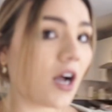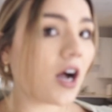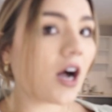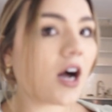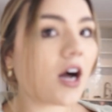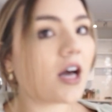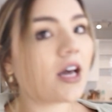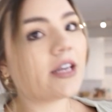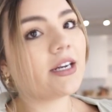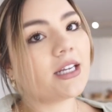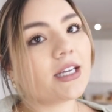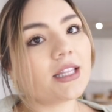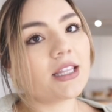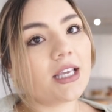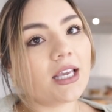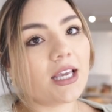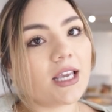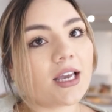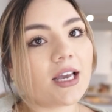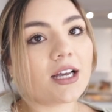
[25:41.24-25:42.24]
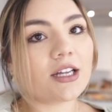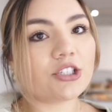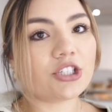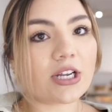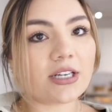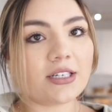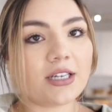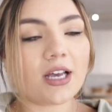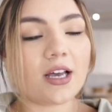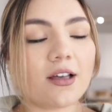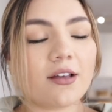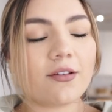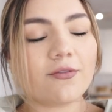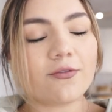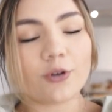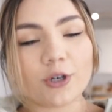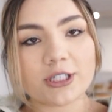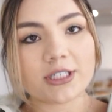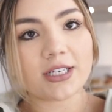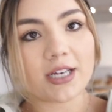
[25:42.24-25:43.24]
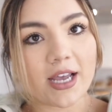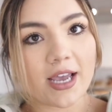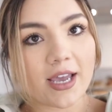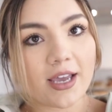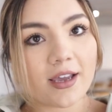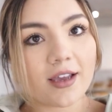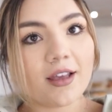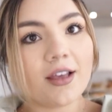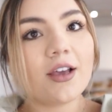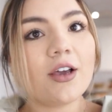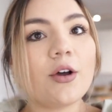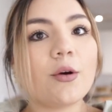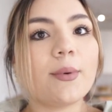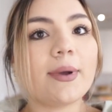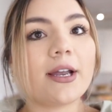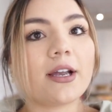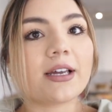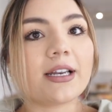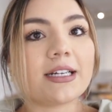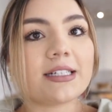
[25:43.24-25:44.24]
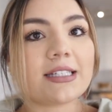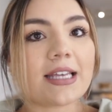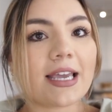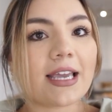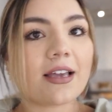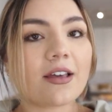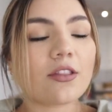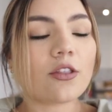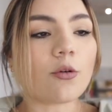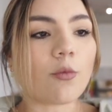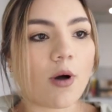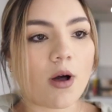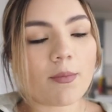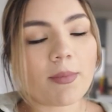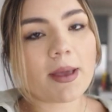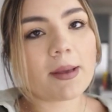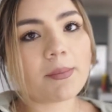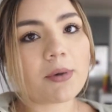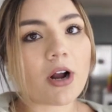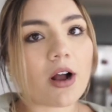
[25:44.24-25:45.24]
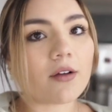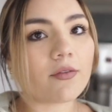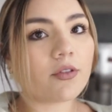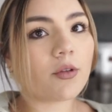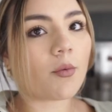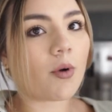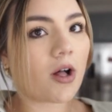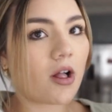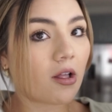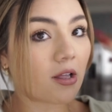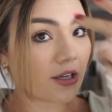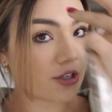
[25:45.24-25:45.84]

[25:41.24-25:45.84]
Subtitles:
On the agenda for today, we are going to take the wallpaper off the wall